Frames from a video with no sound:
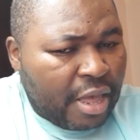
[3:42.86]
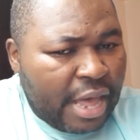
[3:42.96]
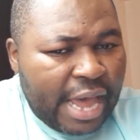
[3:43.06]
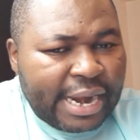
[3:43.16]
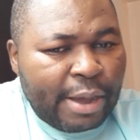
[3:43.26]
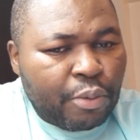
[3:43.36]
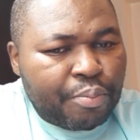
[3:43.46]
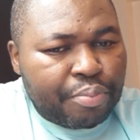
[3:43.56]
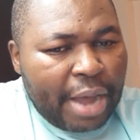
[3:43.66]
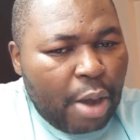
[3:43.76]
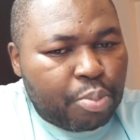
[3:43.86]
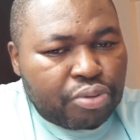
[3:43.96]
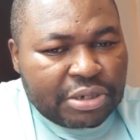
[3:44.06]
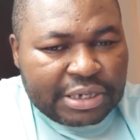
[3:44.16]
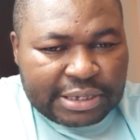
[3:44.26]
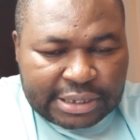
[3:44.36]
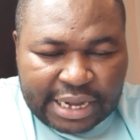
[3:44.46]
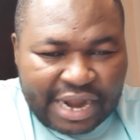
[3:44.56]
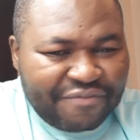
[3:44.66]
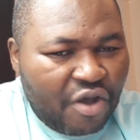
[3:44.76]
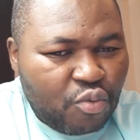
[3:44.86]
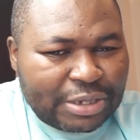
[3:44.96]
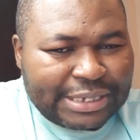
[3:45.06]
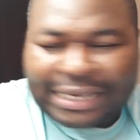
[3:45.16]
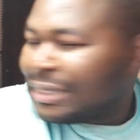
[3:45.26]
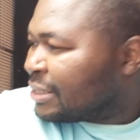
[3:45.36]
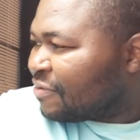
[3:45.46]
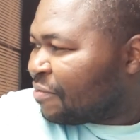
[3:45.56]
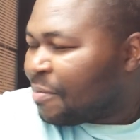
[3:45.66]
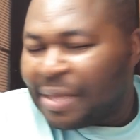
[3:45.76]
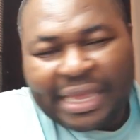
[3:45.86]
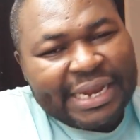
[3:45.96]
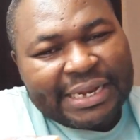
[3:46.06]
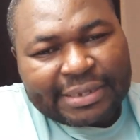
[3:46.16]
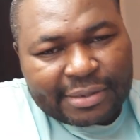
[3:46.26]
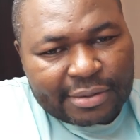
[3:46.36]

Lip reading: And I'll put this, and I've always said this from the beginning